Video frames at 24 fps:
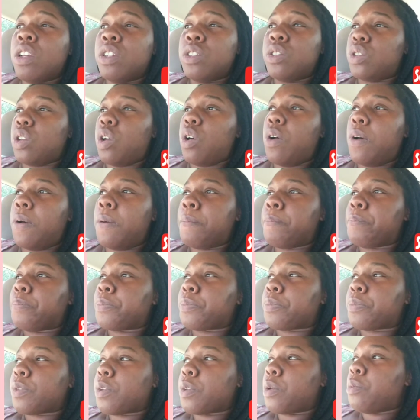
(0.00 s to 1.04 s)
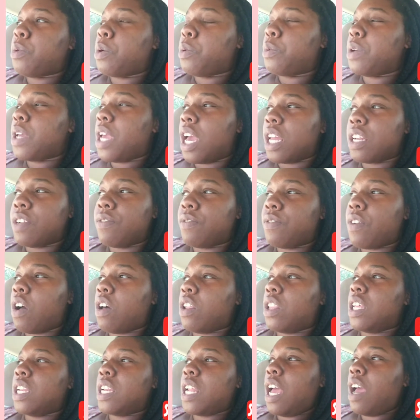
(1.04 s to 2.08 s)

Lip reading: So when we had to falling